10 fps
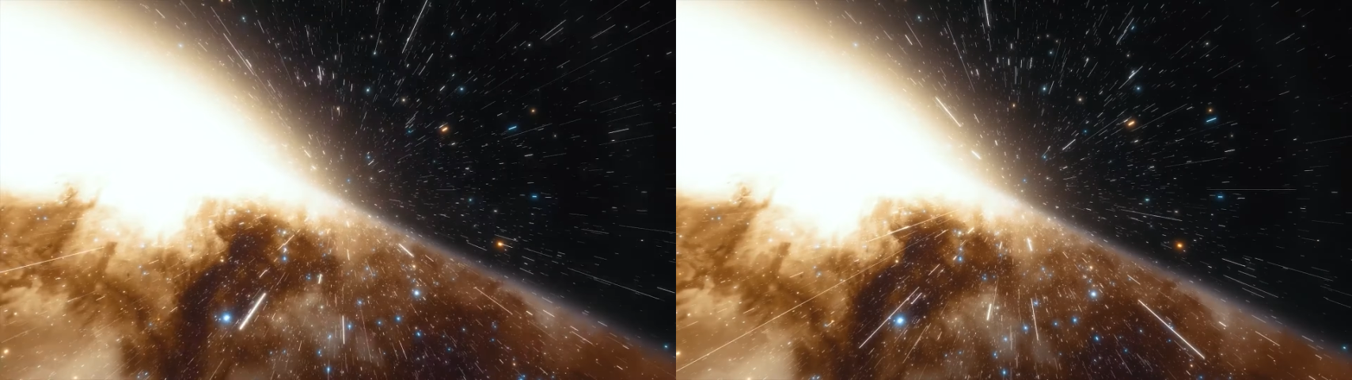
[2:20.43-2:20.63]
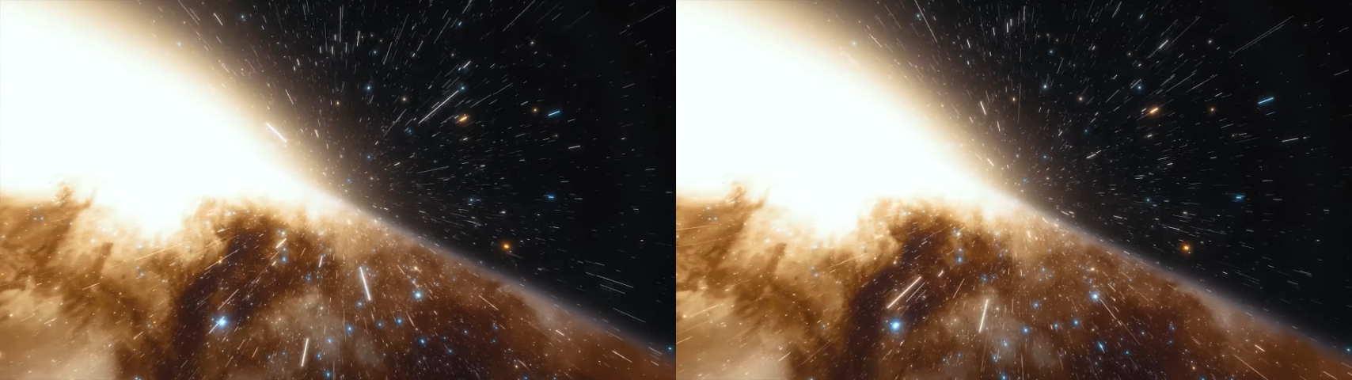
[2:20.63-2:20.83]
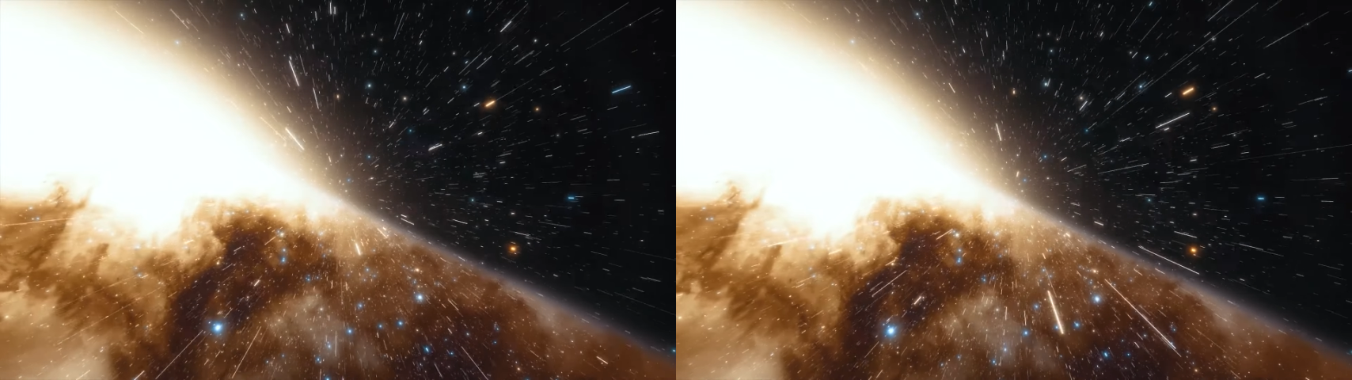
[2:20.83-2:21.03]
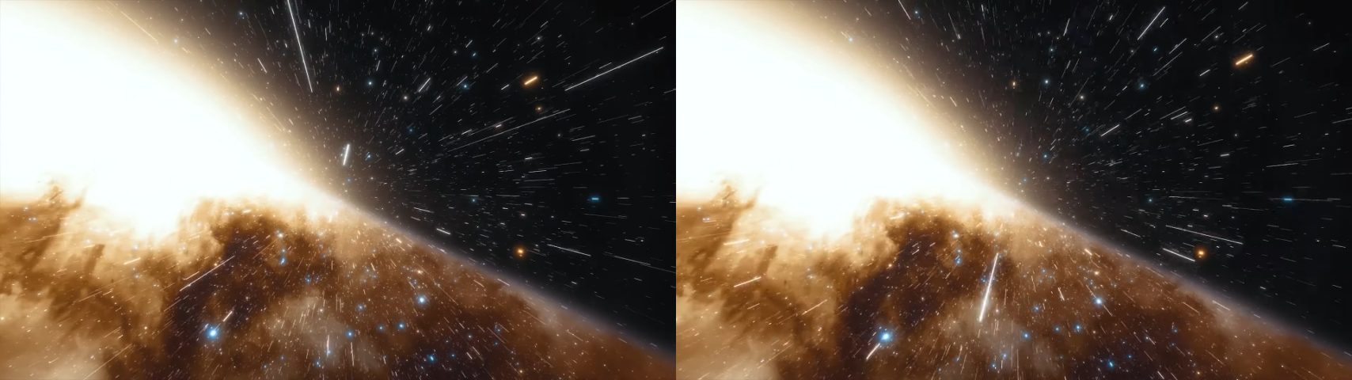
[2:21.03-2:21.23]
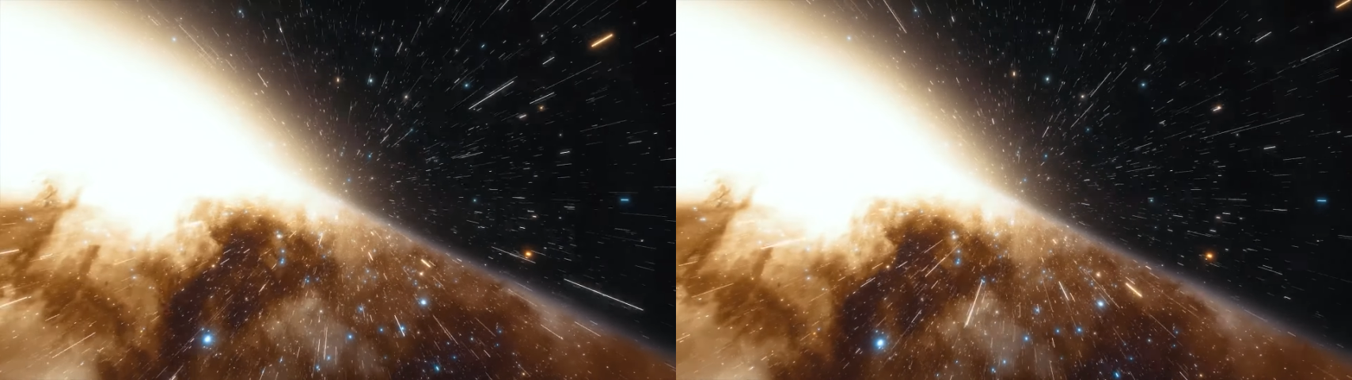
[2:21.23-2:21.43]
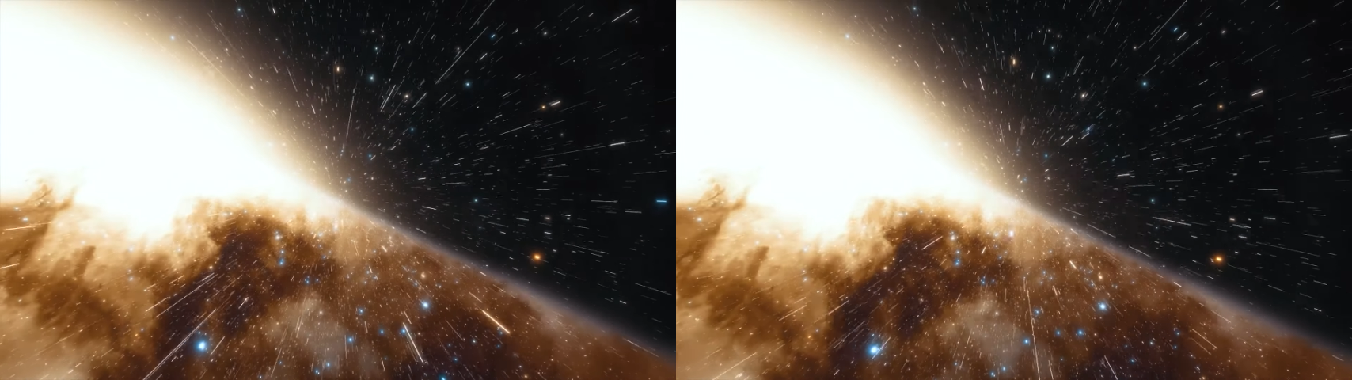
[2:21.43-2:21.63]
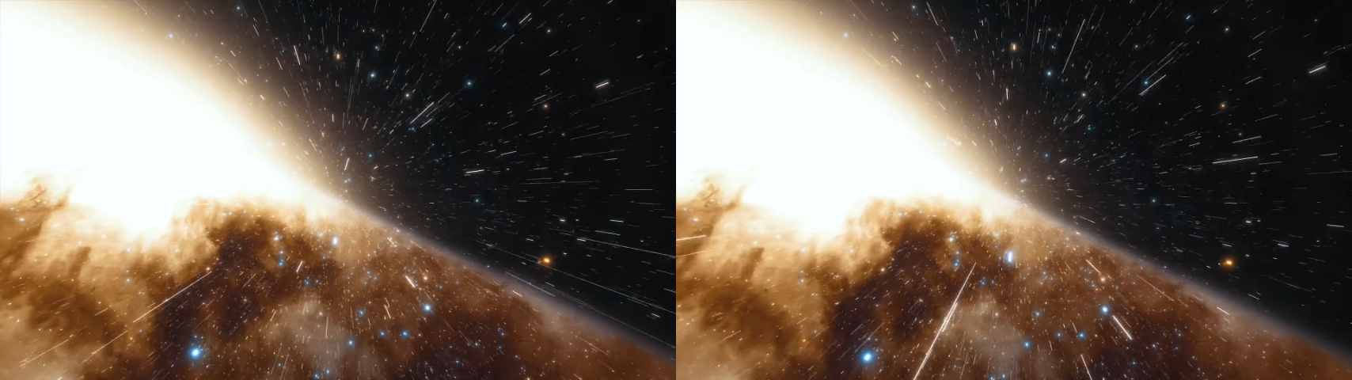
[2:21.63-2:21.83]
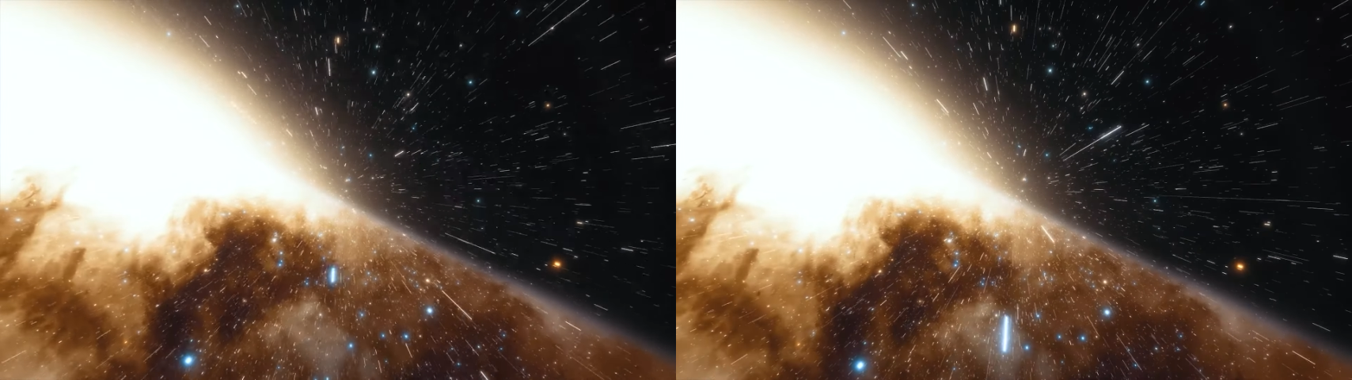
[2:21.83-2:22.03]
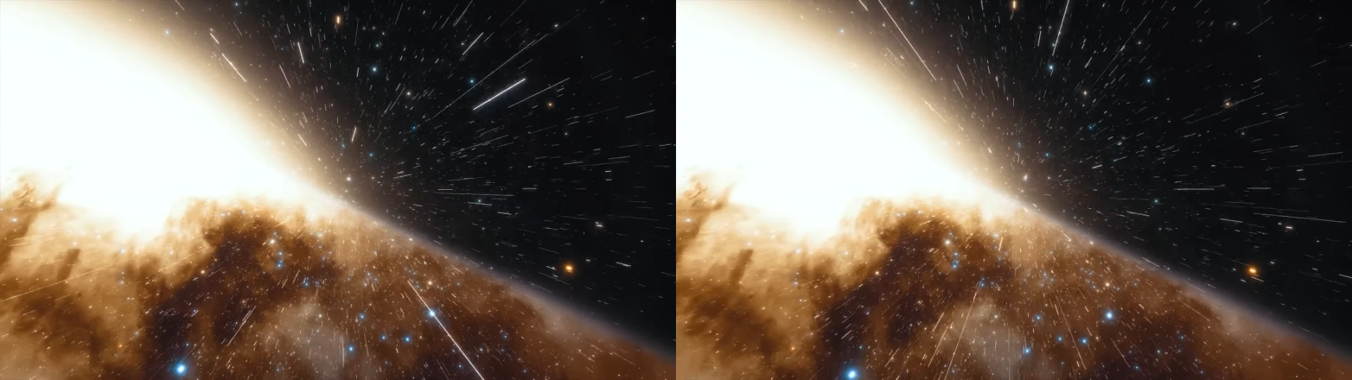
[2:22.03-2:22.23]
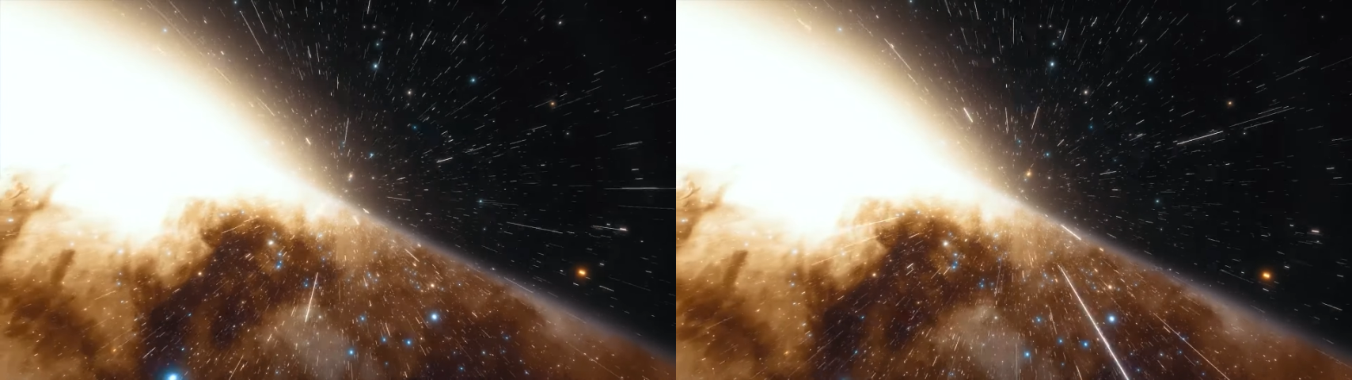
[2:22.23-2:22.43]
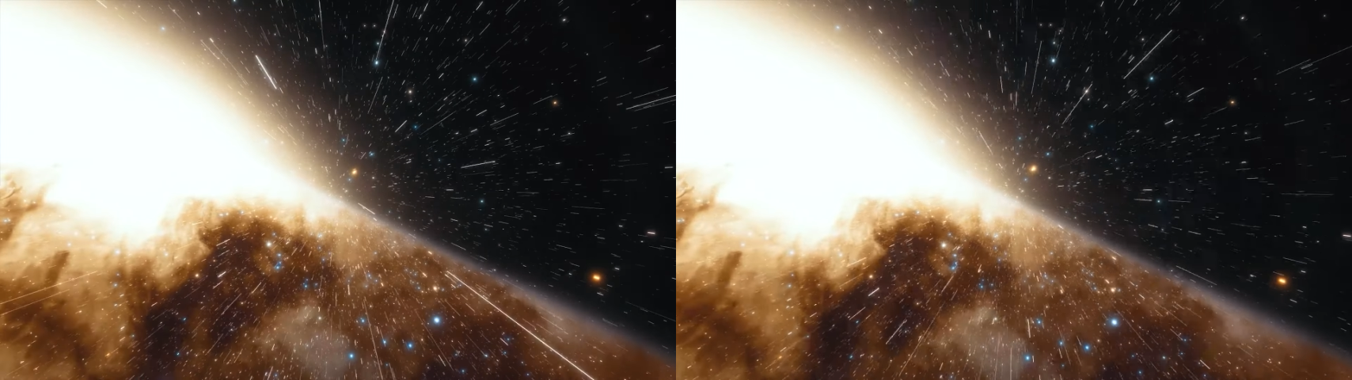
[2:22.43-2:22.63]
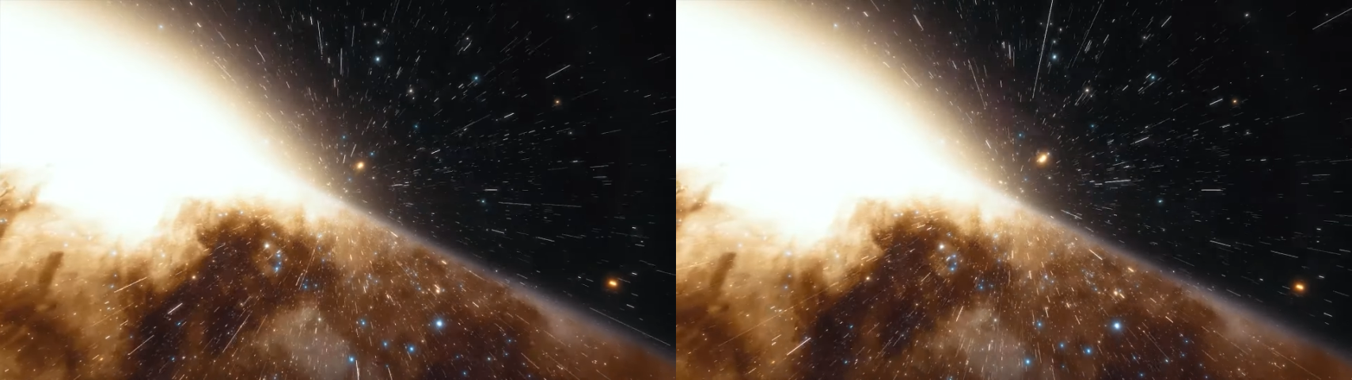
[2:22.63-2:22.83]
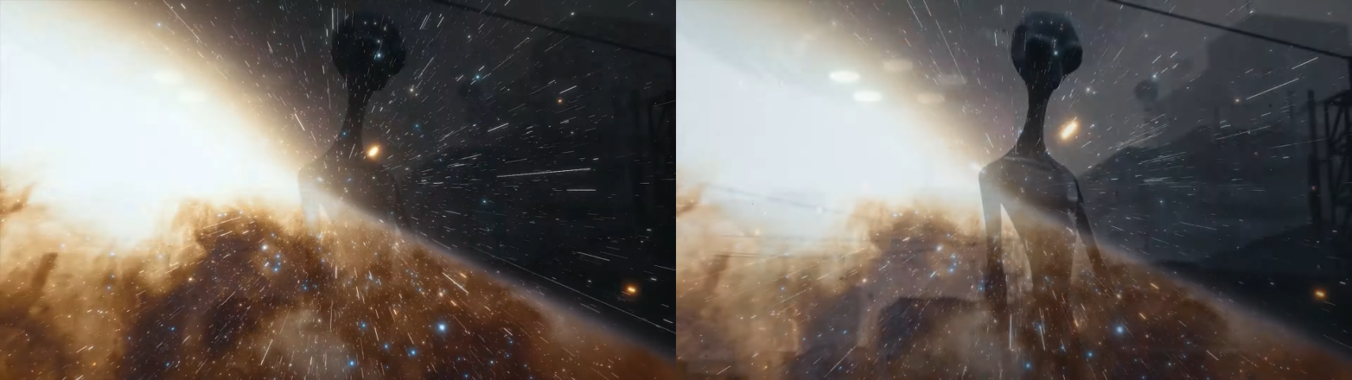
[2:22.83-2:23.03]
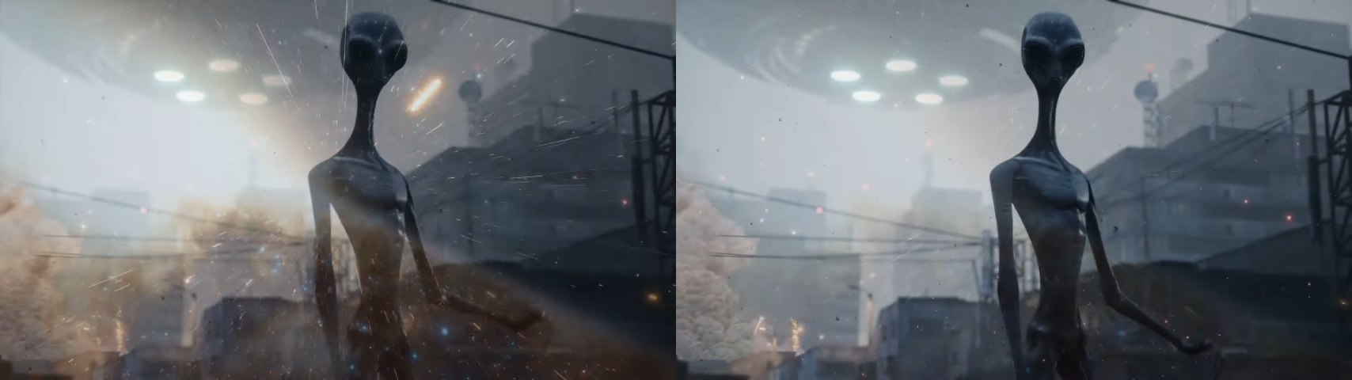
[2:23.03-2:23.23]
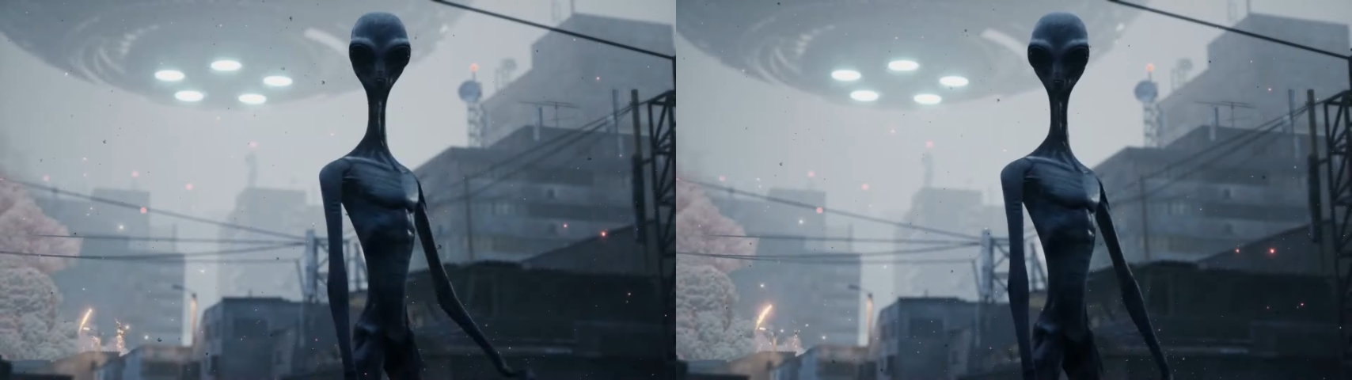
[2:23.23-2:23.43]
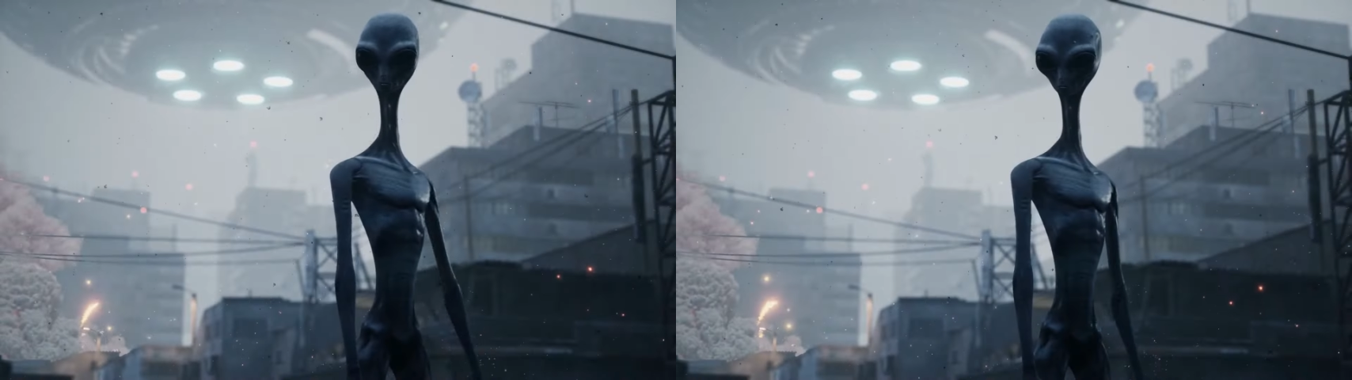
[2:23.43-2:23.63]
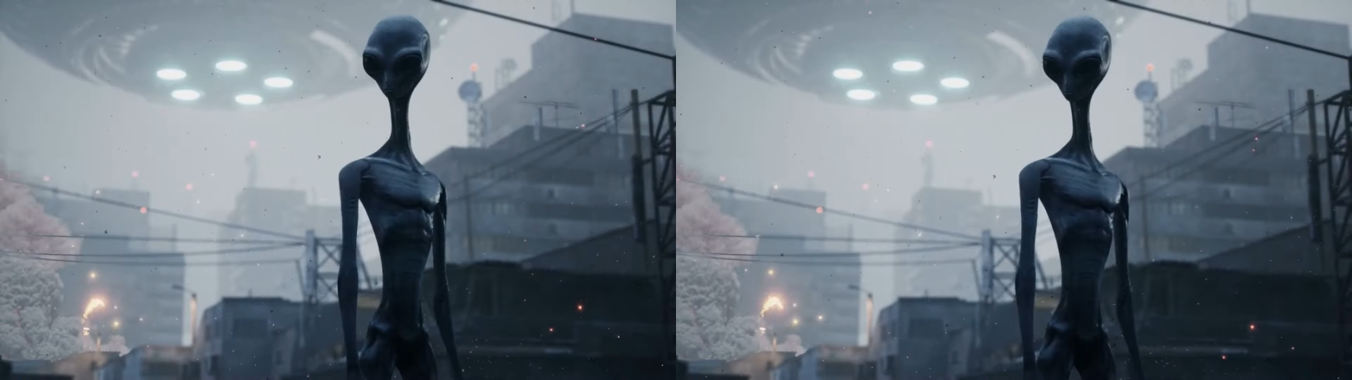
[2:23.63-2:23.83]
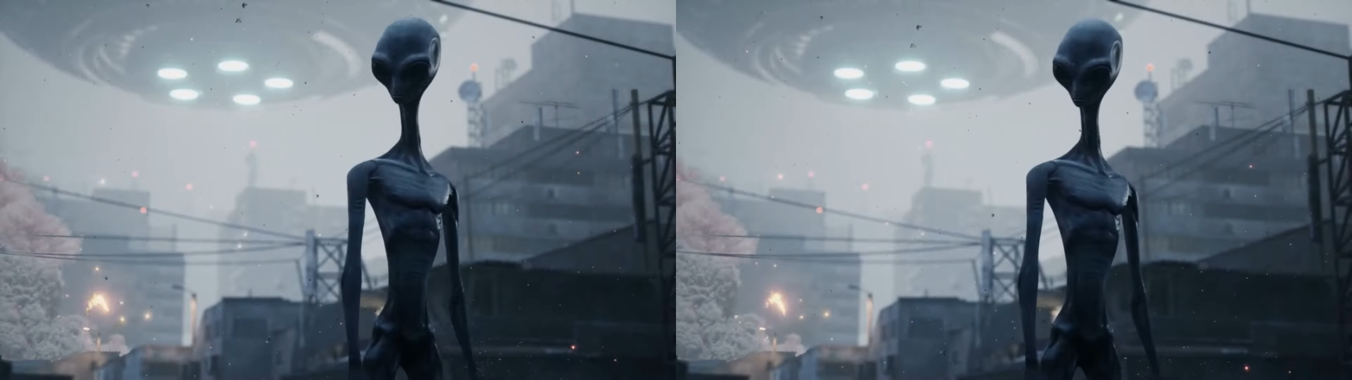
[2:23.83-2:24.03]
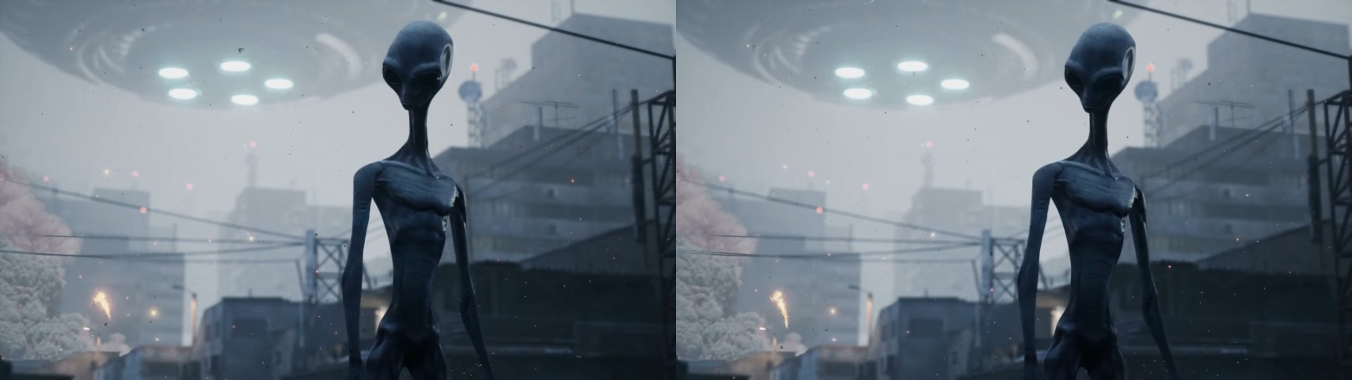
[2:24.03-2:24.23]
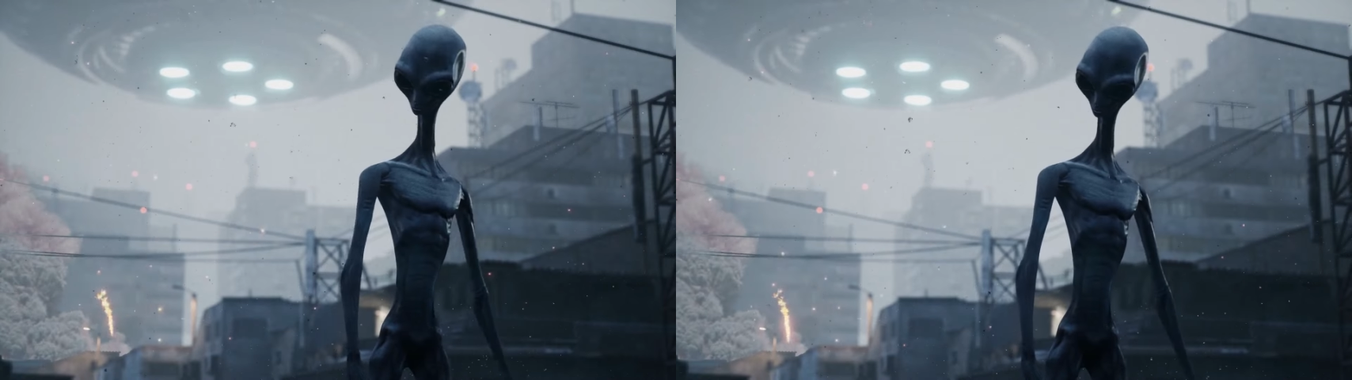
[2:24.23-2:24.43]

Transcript: No face is visible, so there are no lips to read.